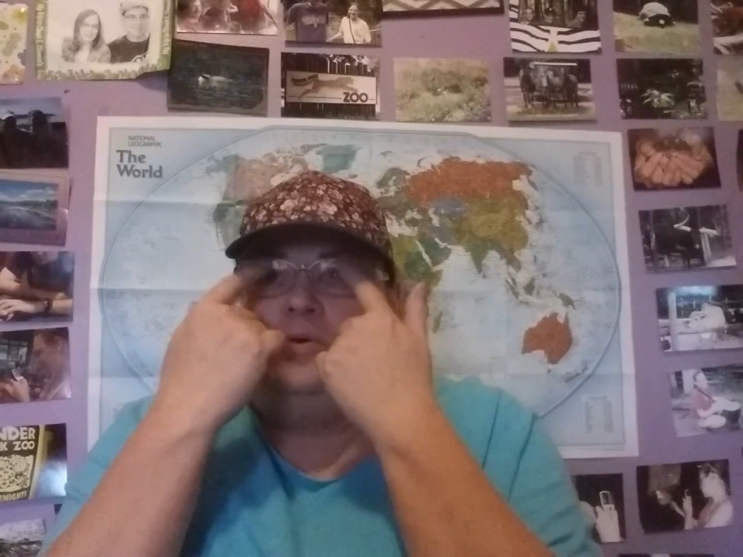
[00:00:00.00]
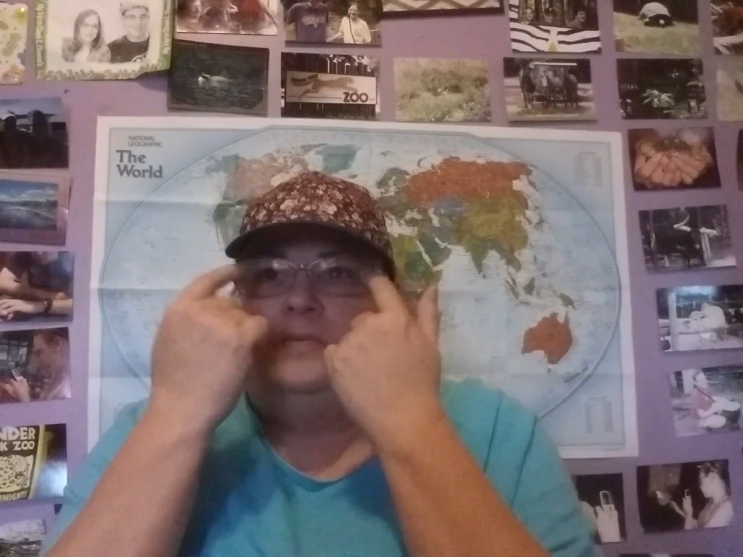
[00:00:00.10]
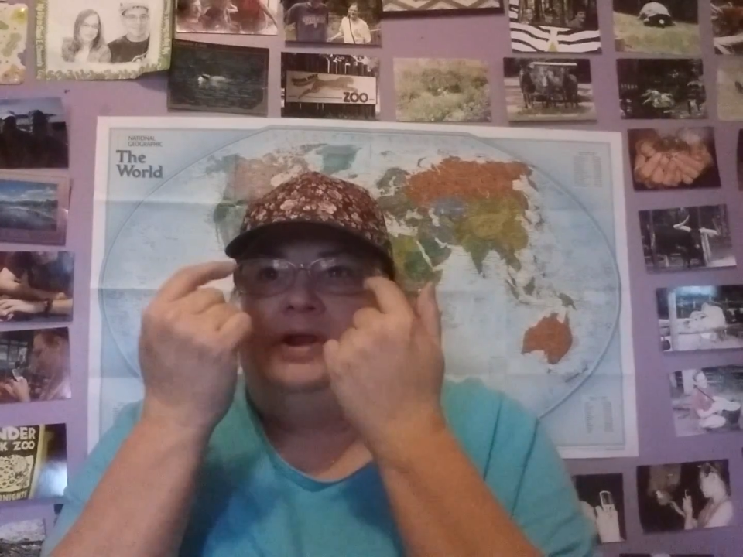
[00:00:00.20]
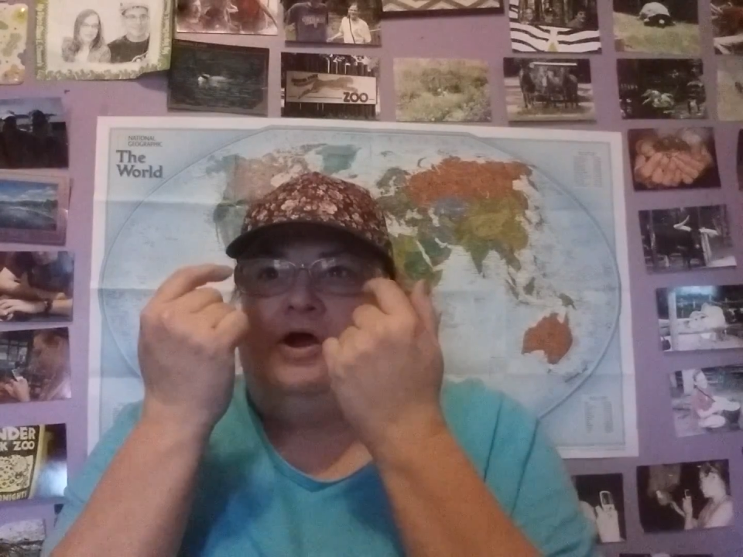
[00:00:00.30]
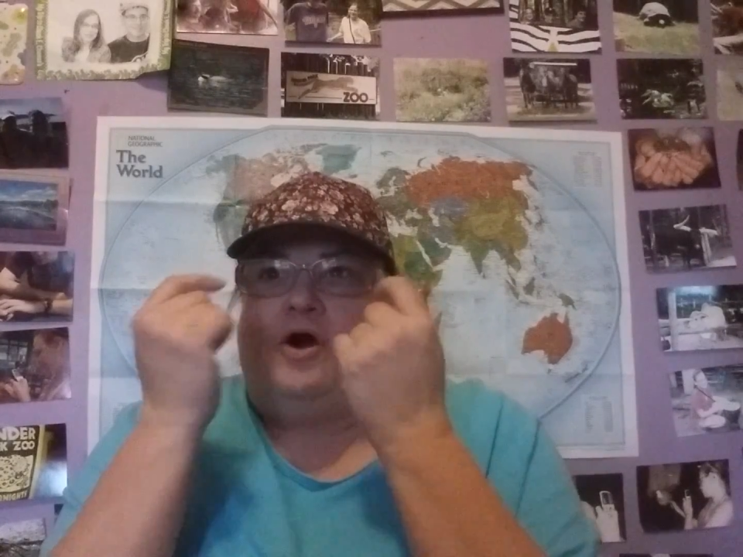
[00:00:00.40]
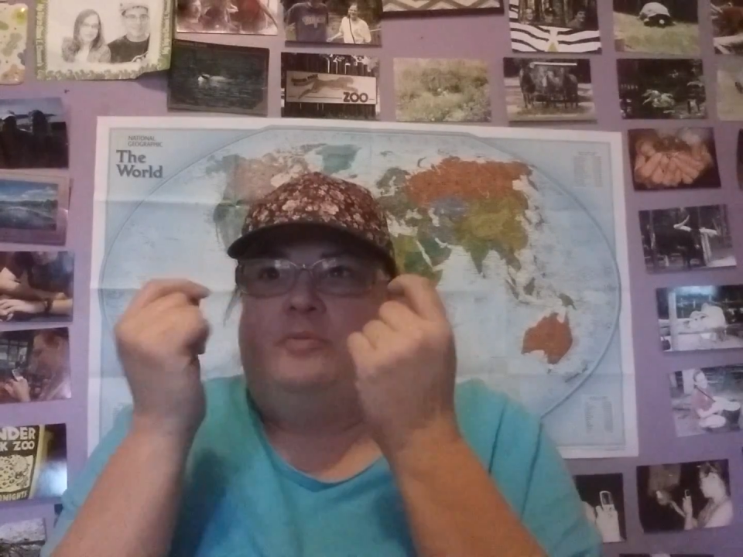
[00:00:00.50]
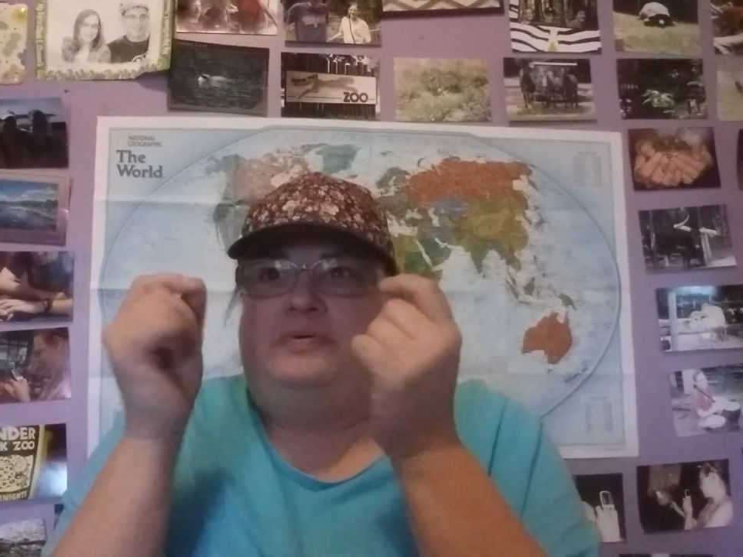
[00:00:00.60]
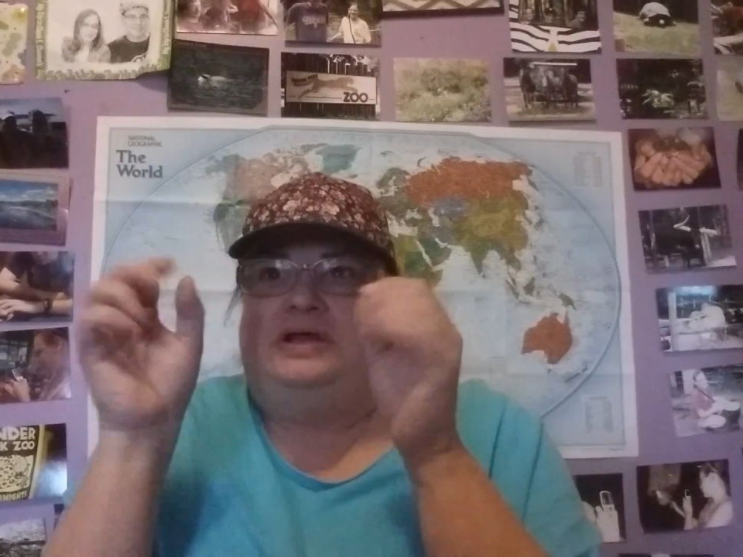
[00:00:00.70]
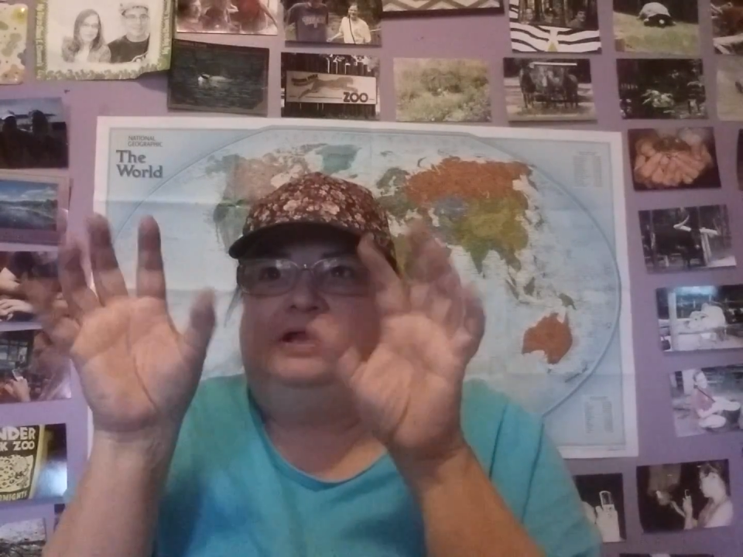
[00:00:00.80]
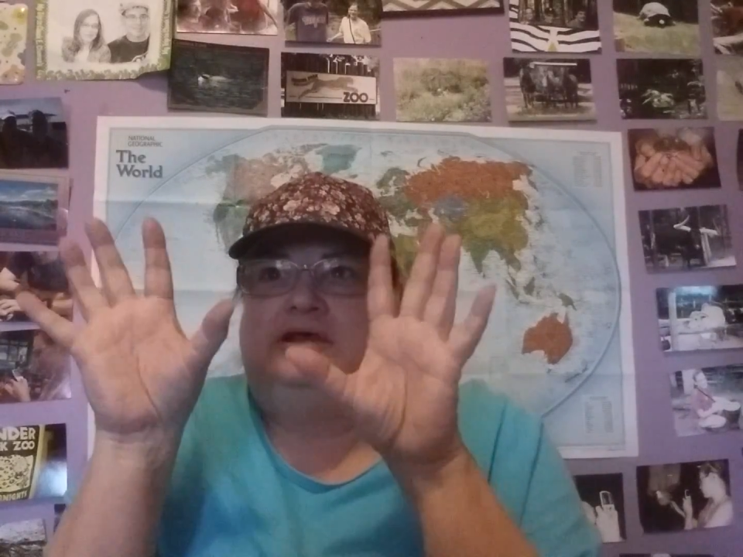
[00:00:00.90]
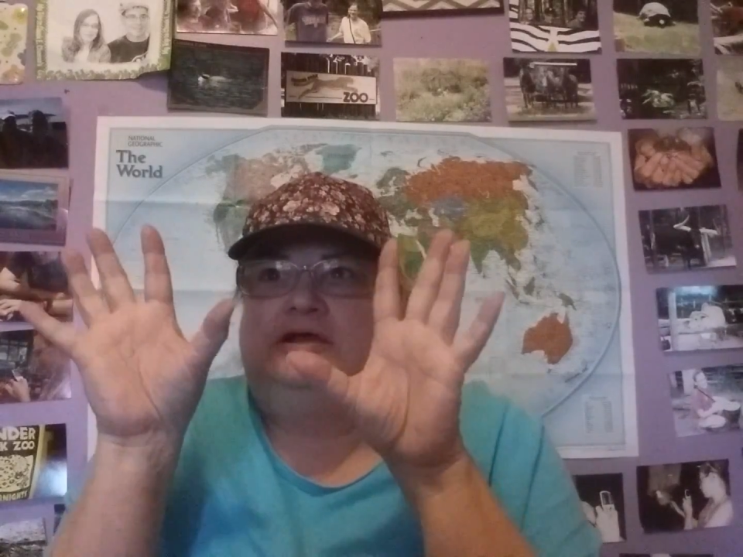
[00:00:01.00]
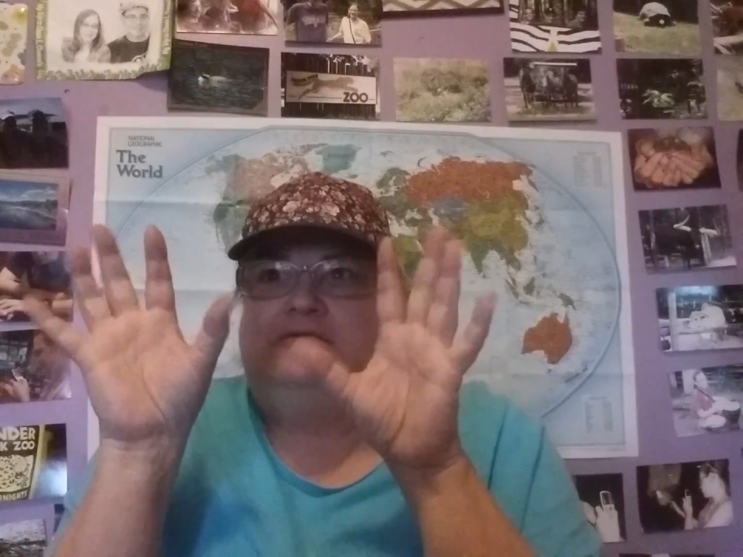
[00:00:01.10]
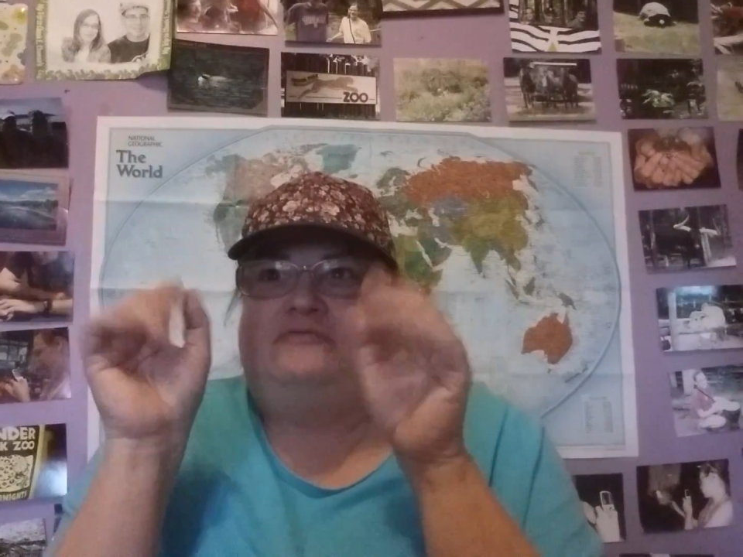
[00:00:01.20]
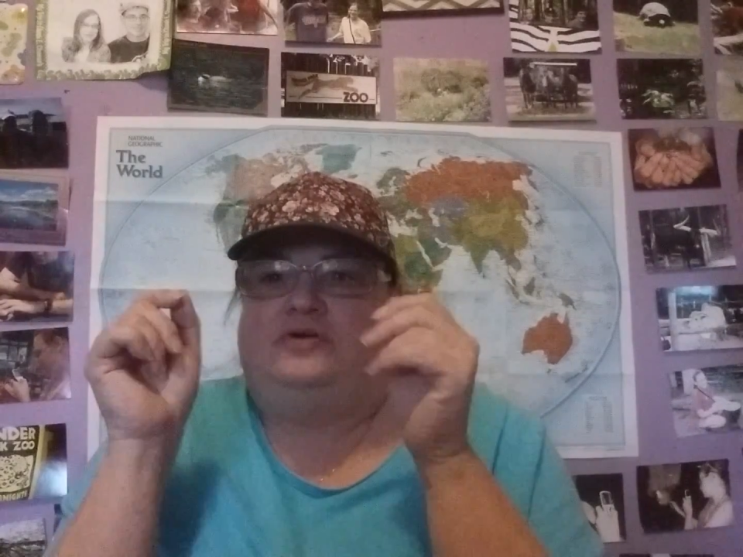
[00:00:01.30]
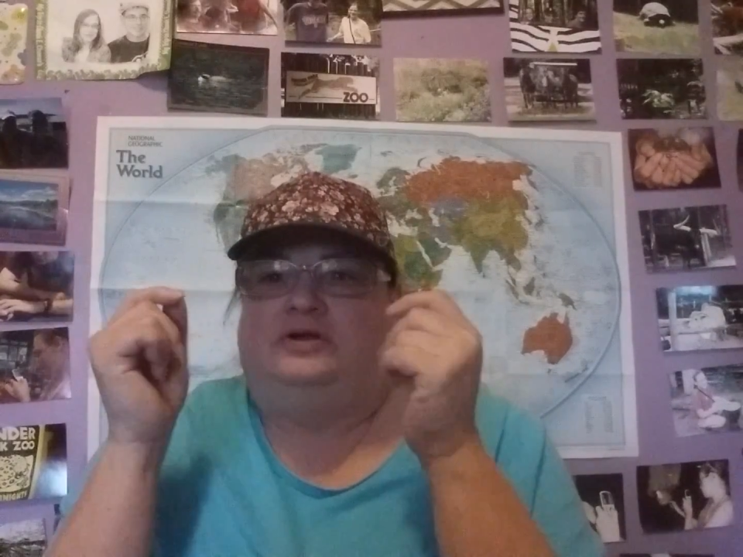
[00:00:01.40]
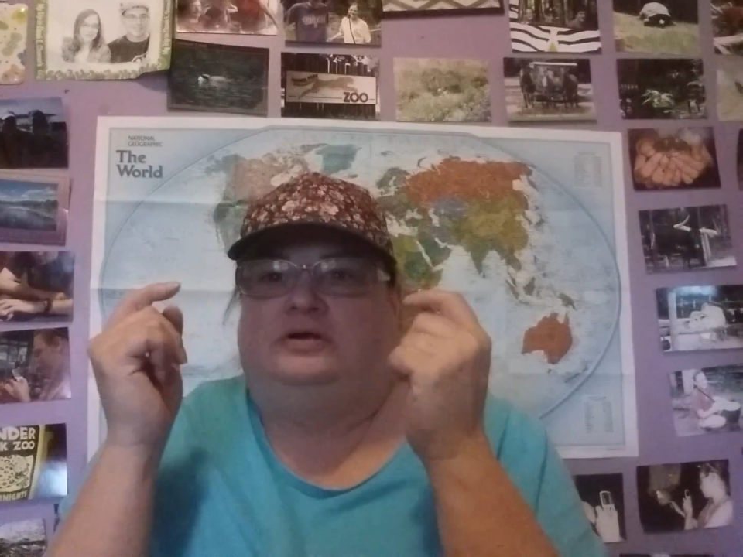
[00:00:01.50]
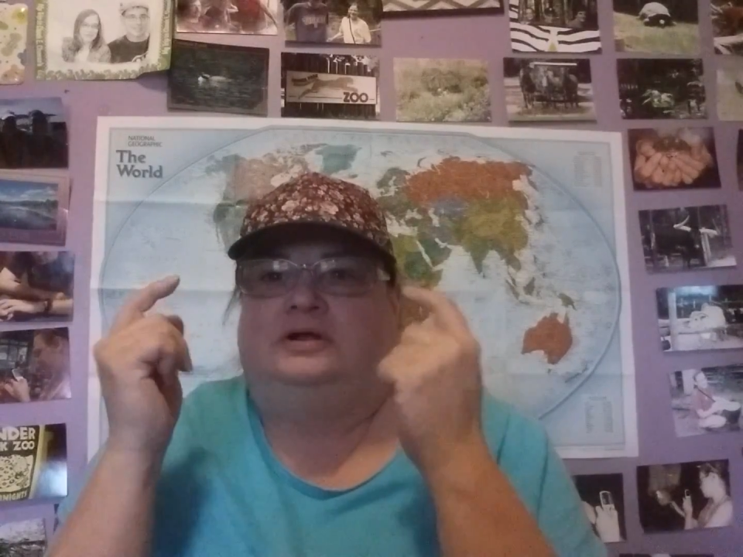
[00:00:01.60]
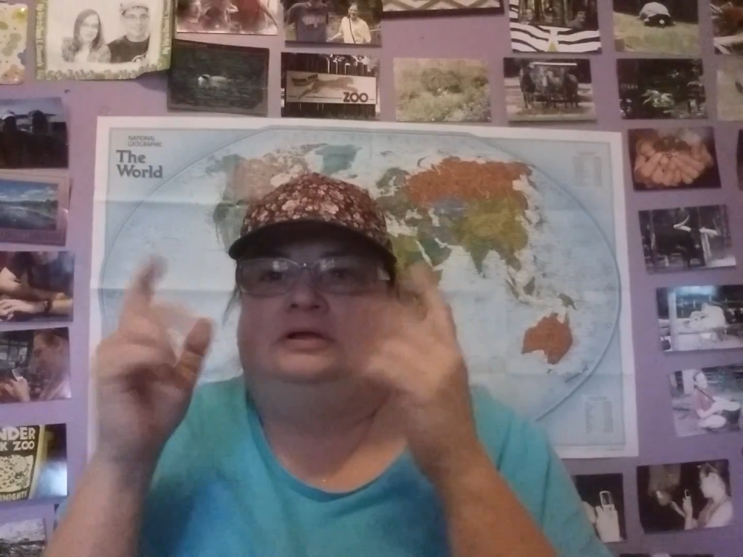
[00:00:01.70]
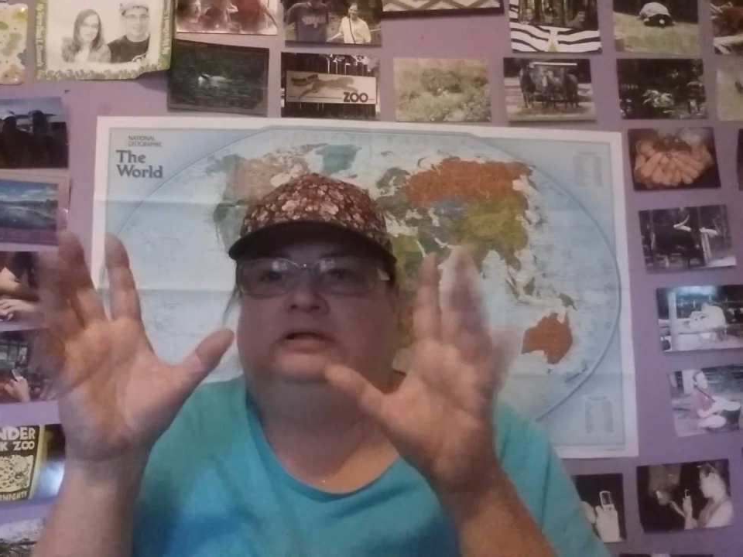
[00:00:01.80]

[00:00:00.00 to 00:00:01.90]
window open for